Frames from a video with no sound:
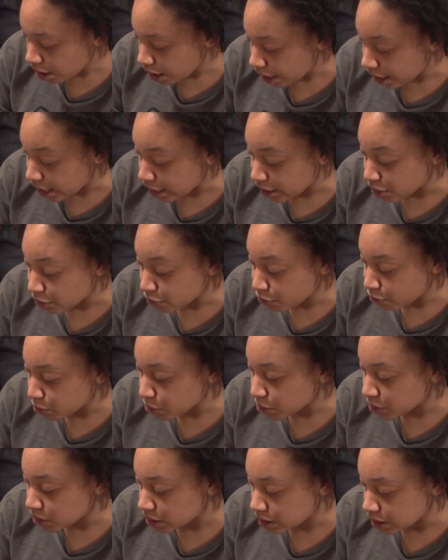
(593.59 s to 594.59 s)
And the
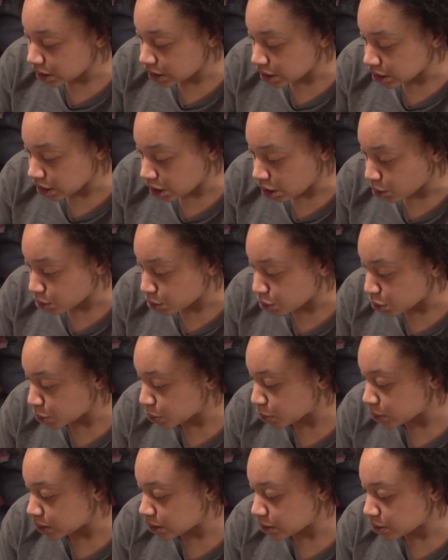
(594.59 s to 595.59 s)
fleur de lis are also
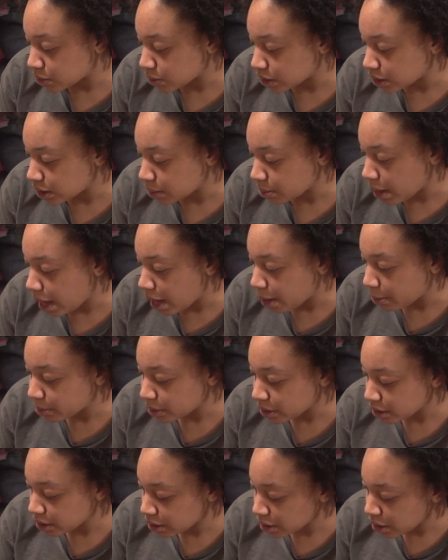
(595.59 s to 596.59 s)
really, really
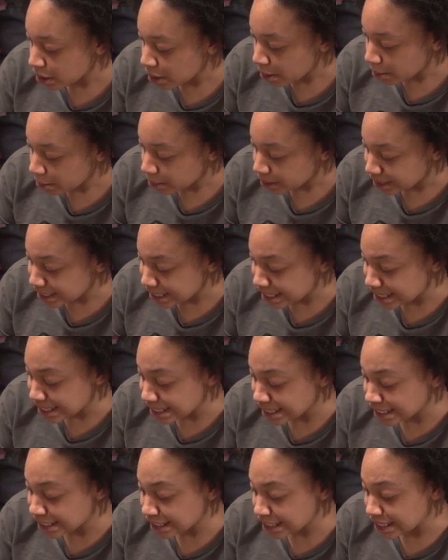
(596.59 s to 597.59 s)
popular. But this
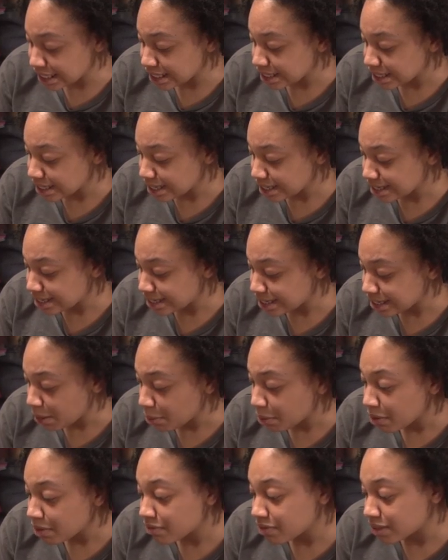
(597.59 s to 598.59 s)
is just
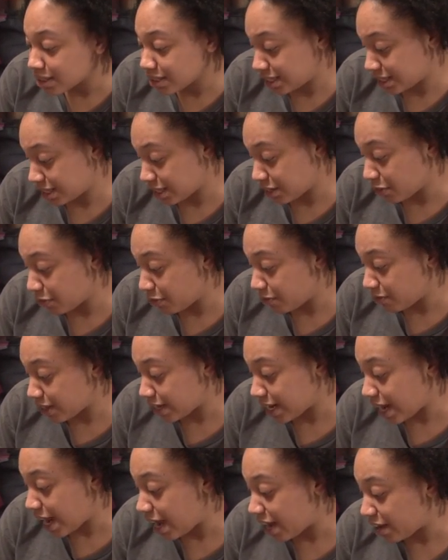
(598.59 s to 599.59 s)
some of the stuff
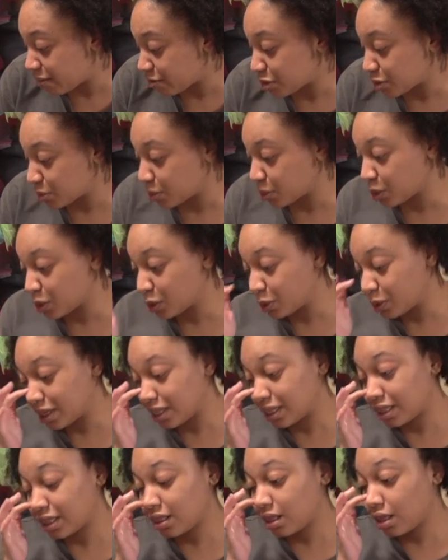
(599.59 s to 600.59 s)
that I have to work
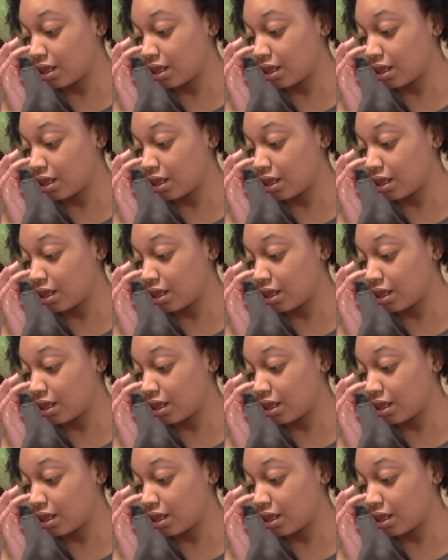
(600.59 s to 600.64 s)
with.